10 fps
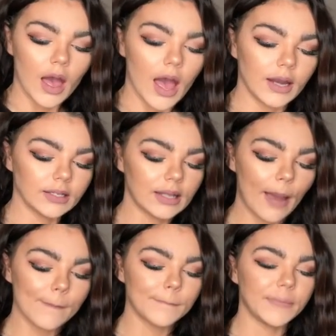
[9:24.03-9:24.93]
And it's
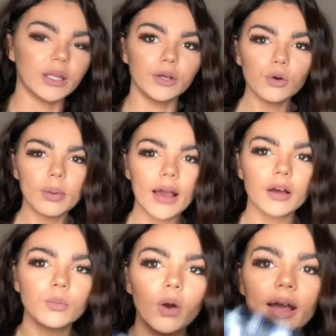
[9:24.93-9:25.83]
like blue,
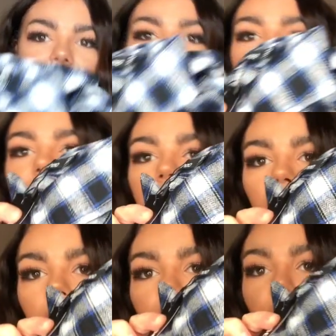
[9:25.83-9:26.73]
black and white.
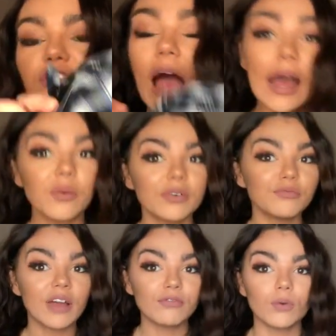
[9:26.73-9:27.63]
Which I would
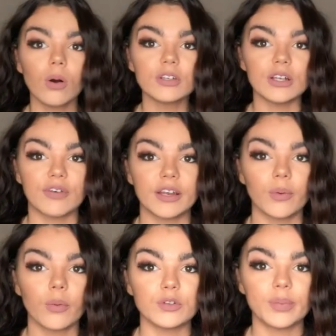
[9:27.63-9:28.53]
have never ordered if I
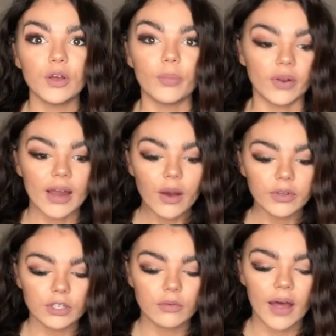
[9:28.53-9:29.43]
knew it was blue, but now
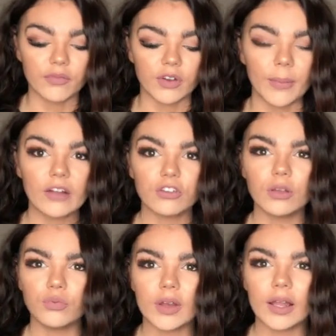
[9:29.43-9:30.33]
it's arrived. I'm
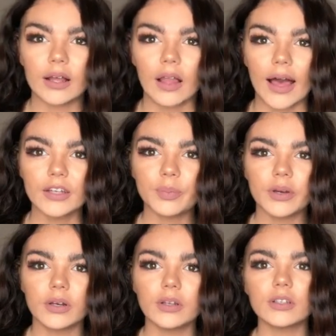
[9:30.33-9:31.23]
actually really glad
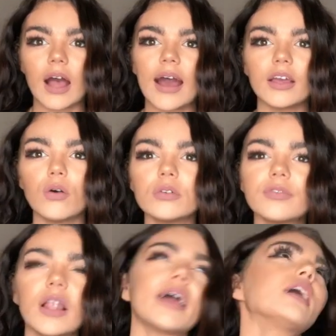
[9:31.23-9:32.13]
because I always
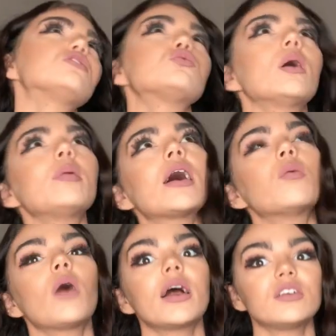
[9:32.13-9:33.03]
feel like I just wear black
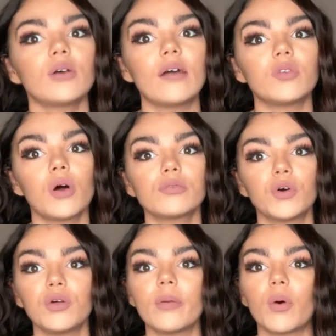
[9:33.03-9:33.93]
and white. I don't have a lot of
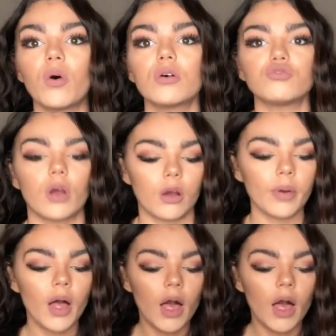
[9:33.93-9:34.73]
colour in my wardrobe.